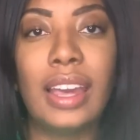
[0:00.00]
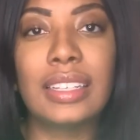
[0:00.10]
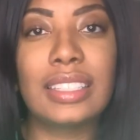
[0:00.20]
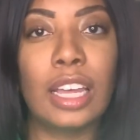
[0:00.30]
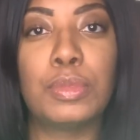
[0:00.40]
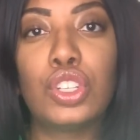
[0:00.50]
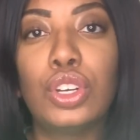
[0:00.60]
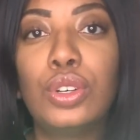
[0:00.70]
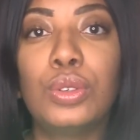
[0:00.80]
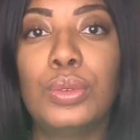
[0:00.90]
Step
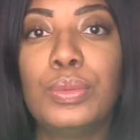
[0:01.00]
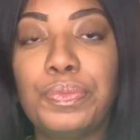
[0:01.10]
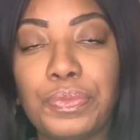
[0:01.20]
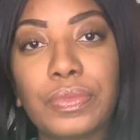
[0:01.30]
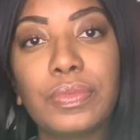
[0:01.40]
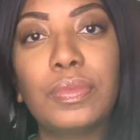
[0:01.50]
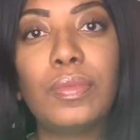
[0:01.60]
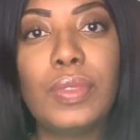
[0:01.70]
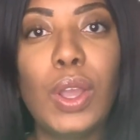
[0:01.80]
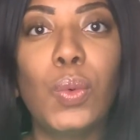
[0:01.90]
two
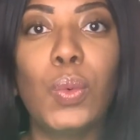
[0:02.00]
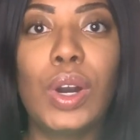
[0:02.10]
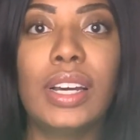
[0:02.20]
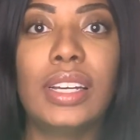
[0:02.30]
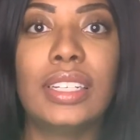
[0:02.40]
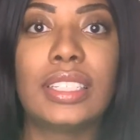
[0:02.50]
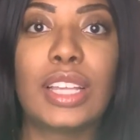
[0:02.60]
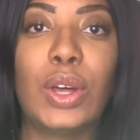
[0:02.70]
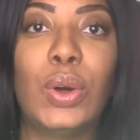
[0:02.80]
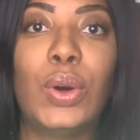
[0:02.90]
was
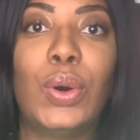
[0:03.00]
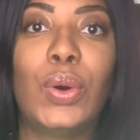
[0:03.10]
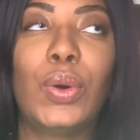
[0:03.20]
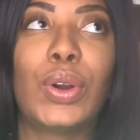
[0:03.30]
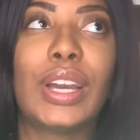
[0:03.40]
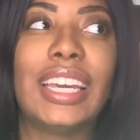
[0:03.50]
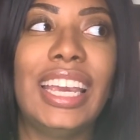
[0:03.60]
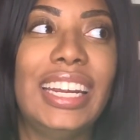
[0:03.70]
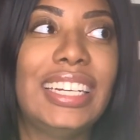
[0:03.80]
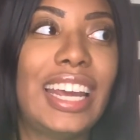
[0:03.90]

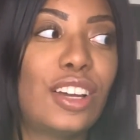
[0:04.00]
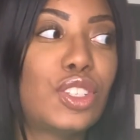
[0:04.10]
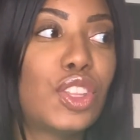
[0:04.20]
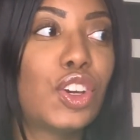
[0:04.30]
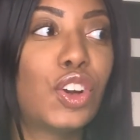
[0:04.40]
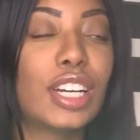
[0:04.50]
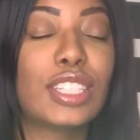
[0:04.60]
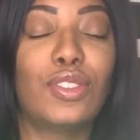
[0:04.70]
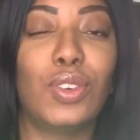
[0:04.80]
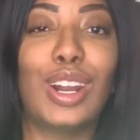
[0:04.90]
getting down to the
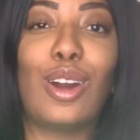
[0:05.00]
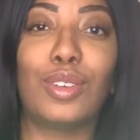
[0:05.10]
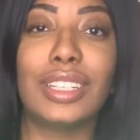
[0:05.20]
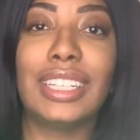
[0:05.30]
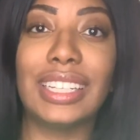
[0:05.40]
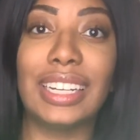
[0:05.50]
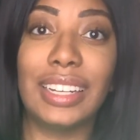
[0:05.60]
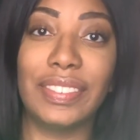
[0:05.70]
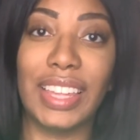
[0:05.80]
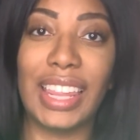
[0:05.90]
crux of what I really
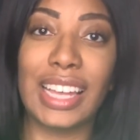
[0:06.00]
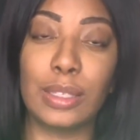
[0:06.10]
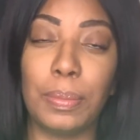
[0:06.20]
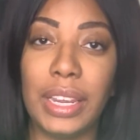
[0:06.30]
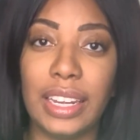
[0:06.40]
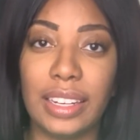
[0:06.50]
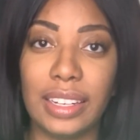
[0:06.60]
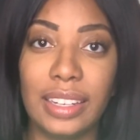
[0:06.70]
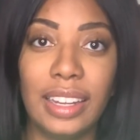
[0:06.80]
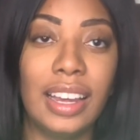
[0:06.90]
love, and that's media.
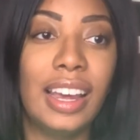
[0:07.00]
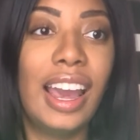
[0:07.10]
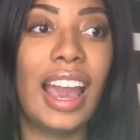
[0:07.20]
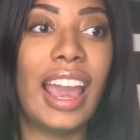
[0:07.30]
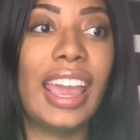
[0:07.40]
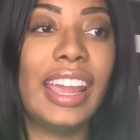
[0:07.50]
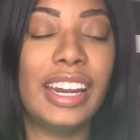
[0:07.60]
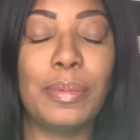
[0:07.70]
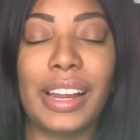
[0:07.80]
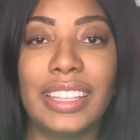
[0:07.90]

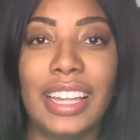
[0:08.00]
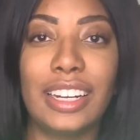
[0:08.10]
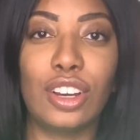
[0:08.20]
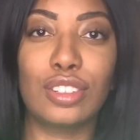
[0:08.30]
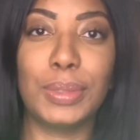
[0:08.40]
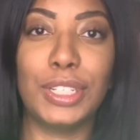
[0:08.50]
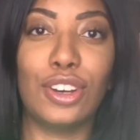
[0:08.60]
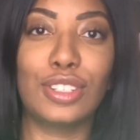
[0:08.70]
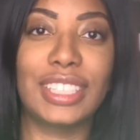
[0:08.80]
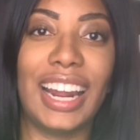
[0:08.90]
Anybody that knows me
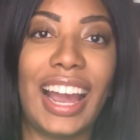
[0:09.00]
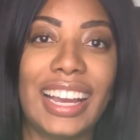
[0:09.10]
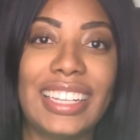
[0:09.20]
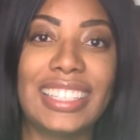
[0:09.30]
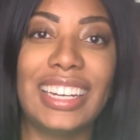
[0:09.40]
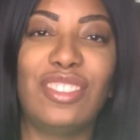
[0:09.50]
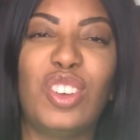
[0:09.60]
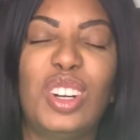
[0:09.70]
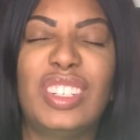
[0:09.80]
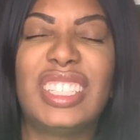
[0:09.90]
knows that I can sit in
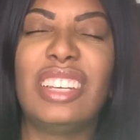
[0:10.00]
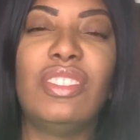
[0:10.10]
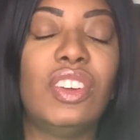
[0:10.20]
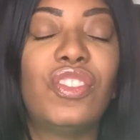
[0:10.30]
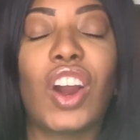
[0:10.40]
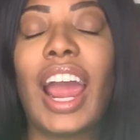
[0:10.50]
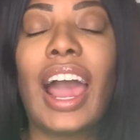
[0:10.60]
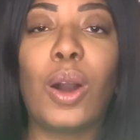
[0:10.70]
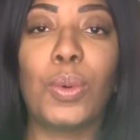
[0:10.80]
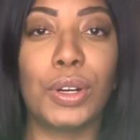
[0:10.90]
front of a TV for
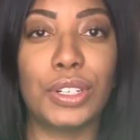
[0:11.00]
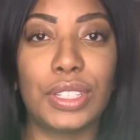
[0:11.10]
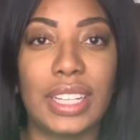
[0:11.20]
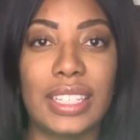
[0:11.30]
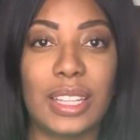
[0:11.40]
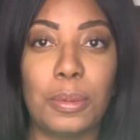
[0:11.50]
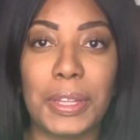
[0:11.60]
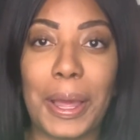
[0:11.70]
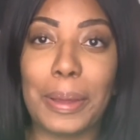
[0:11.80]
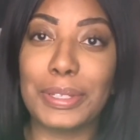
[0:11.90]
hours, and
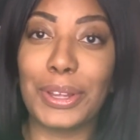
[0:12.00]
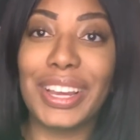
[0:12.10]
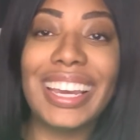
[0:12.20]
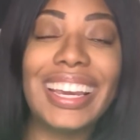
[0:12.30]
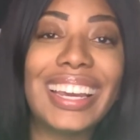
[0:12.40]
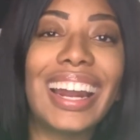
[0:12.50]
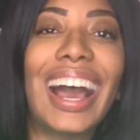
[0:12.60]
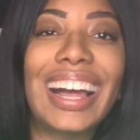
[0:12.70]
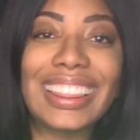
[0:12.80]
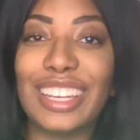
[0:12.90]
sometimes on end,
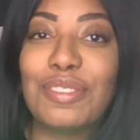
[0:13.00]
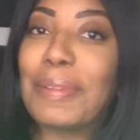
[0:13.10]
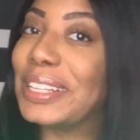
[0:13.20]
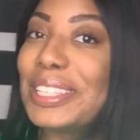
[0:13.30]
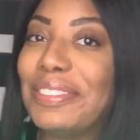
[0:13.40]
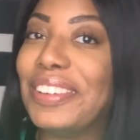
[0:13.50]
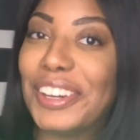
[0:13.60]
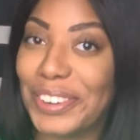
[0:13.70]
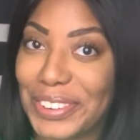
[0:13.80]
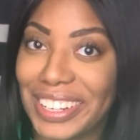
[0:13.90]
I leave my TV
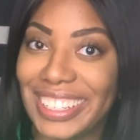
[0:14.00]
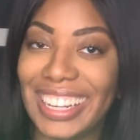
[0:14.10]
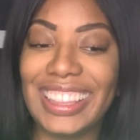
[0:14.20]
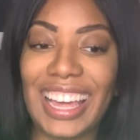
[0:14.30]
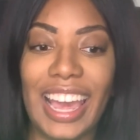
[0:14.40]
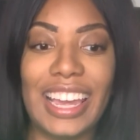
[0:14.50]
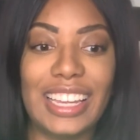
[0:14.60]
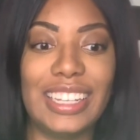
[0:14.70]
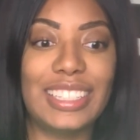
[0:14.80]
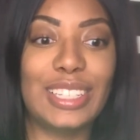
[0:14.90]
on, and that
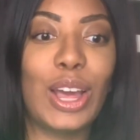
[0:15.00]
is